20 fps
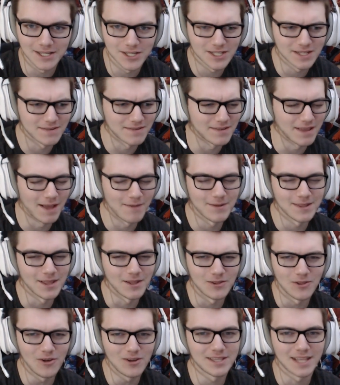Just, I mean, the
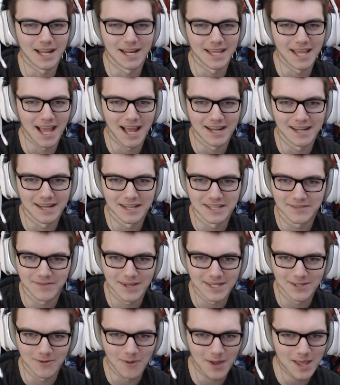look that he had on his
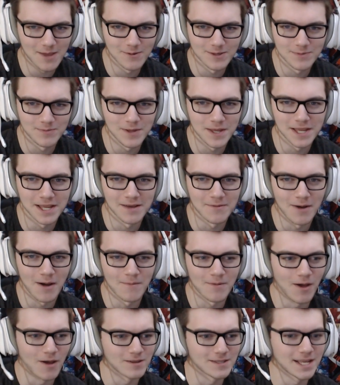face, the way he was being about
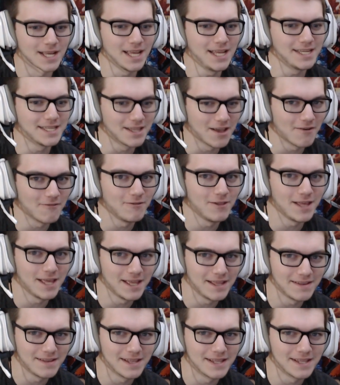Bell, I was like, he definitely,